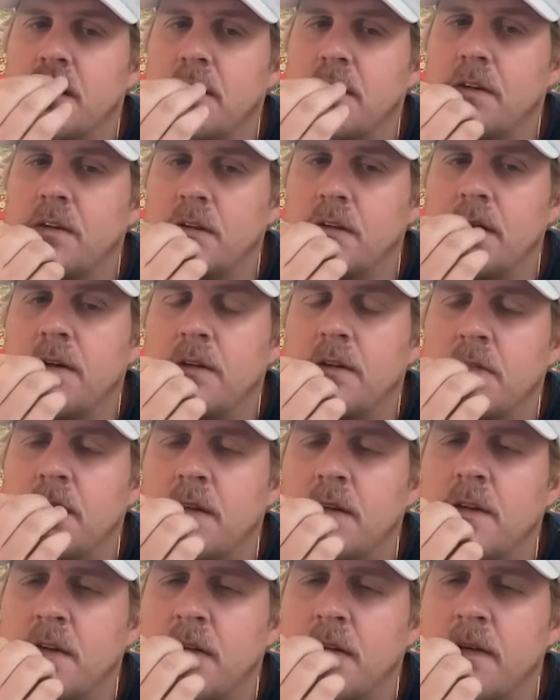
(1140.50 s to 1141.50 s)

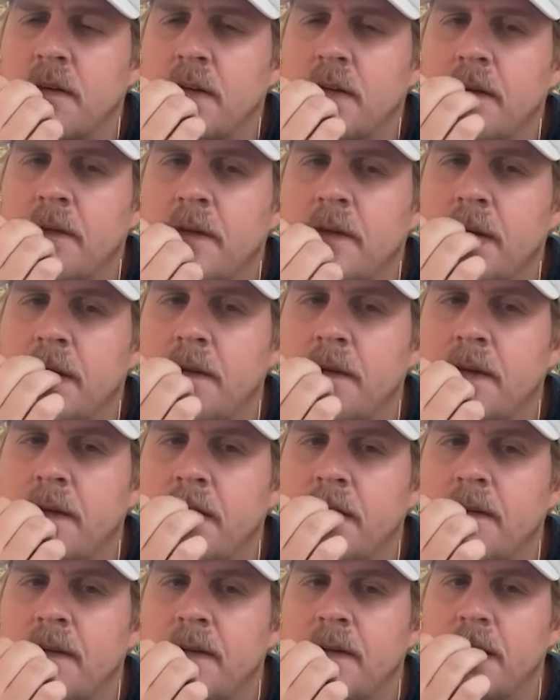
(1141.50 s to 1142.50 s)

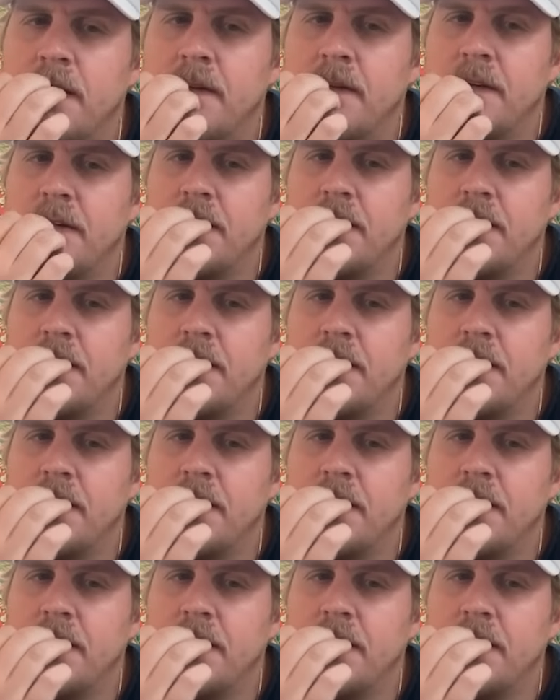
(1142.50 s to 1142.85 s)
The person shown says nothing.